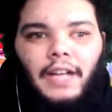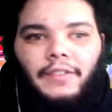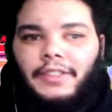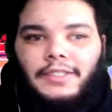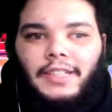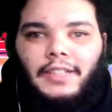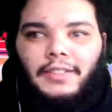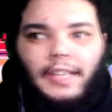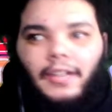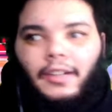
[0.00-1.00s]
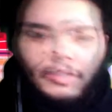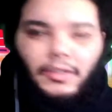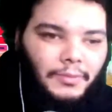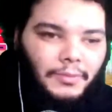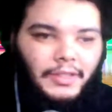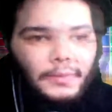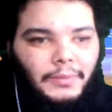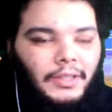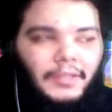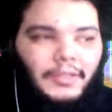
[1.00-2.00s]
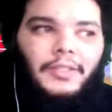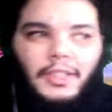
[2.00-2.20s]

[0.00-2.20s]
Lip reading: He's not that hard to miss, but